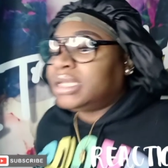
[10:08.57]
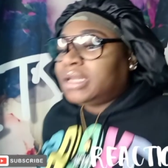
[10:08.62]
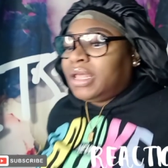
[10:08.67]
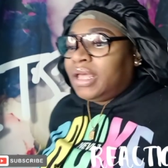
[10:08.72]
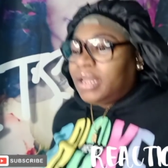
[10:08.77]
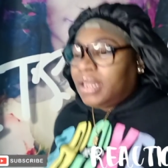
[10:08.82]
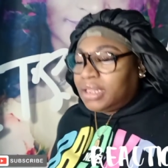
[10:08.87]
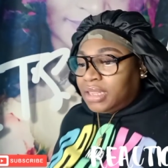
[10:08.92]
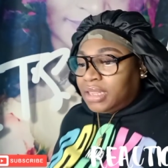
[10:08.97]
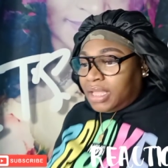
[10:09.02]

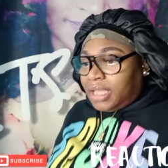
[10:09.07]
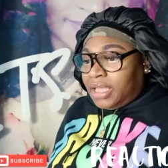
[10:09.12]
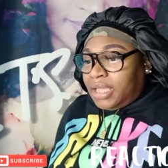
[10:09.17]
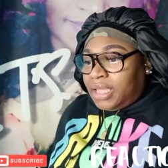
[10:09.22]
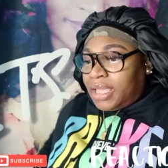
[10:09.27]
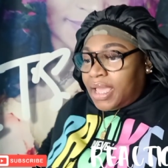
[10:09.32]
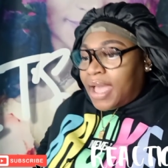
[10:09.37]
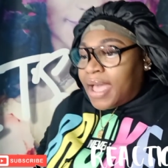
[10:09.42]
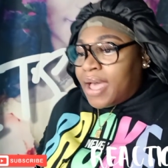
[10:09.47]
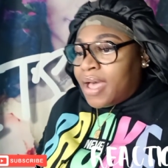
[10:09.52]
another
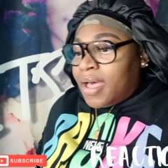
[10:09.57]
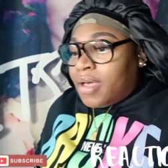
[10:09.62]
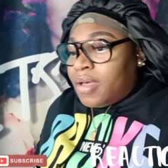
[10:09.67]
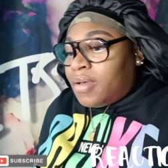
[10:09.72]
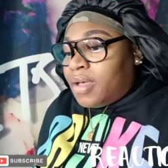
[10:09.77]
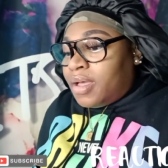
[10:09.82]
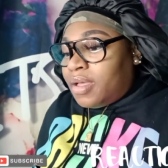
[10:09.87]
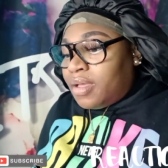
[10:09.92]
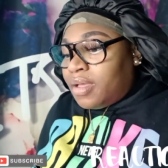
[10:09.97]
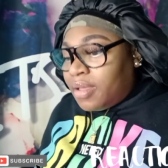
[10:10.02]
thing,
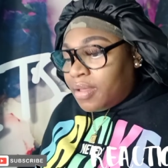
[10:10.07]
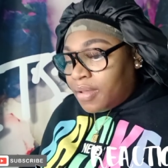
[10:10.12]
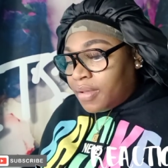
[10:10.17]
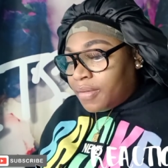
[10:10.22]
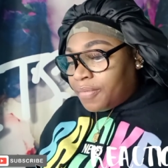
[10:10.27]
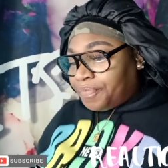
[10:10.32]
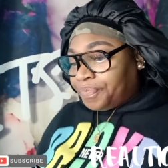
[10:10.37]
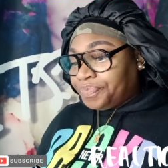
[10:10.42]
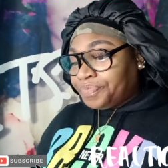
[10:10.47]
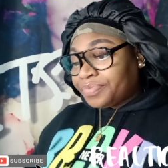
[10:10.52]
y'all.
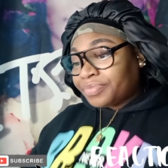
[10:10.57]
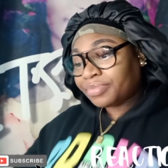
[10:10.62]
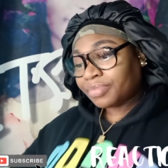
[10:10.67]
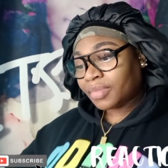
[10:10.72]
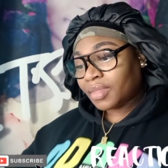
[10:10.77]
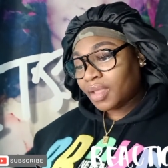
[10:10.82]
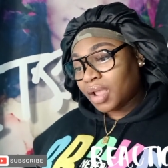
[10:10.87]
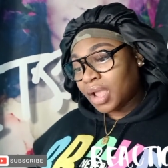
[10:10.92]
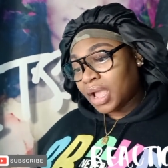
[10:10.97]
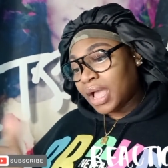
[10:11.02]
Um,
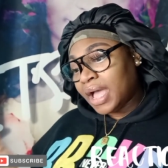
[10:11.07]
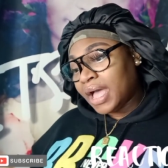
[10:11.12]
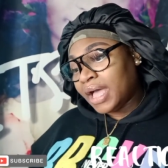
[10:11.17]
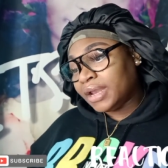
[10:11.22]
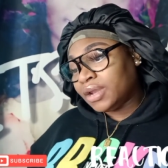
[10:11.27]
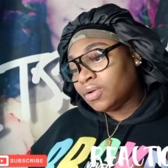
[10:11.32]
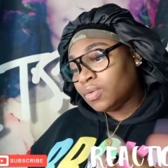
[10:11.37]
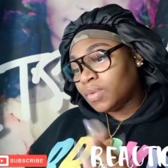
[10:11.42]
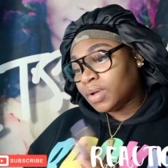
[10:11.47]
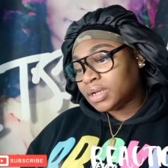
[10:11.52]

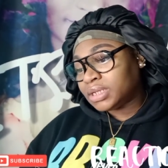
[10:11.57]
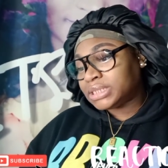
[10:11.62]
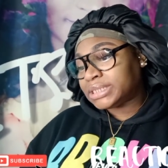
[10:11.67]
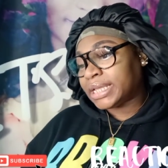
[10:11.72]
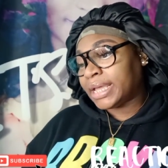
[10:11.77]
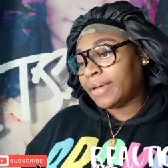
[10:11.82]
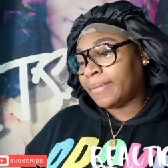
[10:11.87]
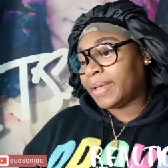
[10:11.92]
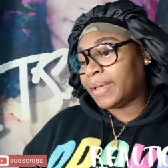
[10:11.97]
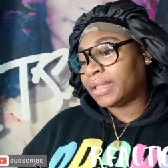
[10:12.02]
I do want to
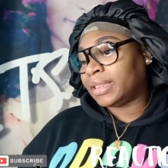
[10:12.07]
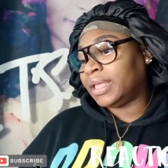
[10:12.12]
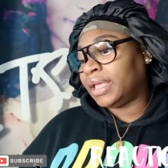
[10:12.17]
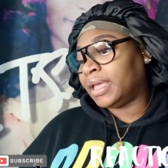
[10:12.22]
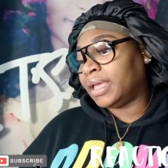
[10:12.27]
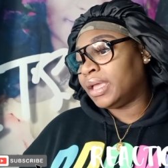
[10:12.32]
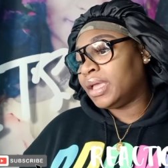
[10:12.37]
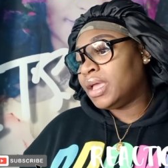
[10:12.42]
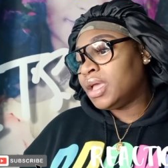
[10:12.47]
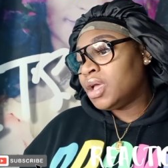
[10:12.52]
say about
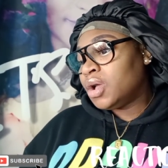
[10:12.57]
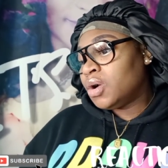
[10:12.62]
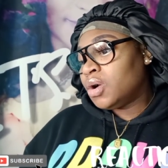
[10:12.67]
that.